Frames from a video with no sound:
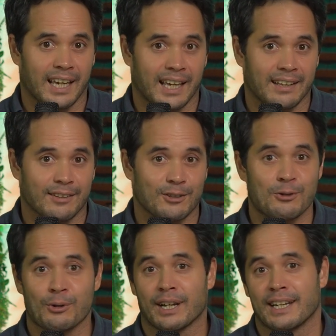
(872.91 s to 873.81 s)
And
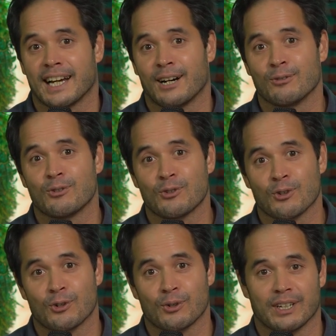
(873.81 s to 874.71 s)
you can now
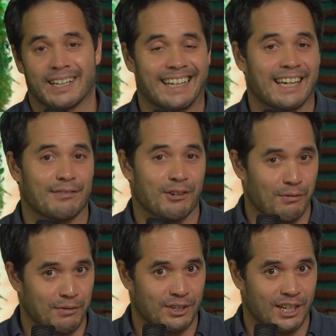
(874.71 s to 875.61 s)
talk and have a
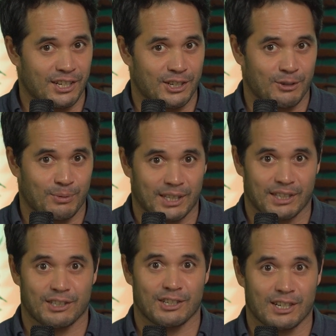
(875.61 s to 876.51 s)
conversation with
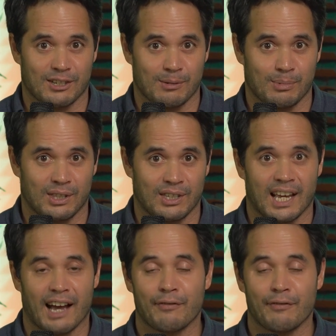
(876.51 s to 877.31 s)
ChatGPT.